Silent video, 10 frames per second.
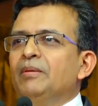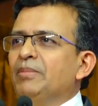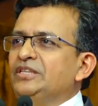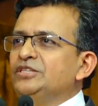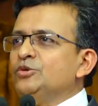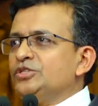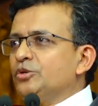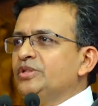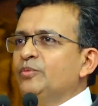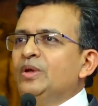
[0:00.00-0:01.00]
but this was
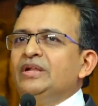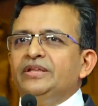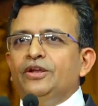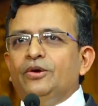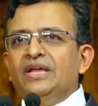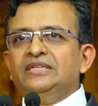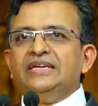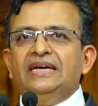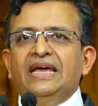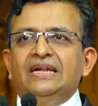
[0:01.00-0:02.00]
through the hills
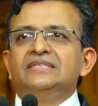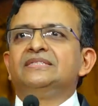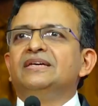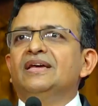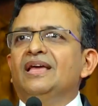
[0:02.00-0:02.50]
and dales.